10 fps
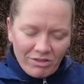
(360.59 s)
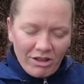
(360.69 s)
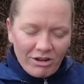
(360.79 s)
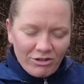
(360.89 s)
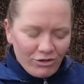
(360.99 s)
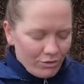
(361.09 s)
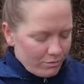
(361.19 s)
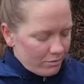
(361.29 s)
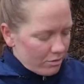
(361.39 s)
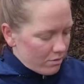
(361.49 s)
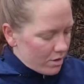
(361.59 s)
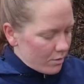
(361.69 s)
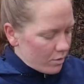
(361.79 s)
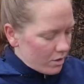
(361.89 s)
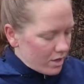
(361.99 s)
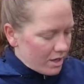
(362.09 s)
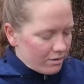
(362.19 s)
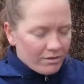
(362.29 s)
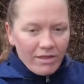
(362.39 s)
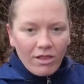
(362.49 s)
That is true. So I will
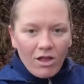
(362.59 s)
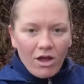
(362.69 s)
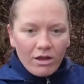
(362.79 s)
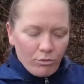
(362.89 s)
sign the log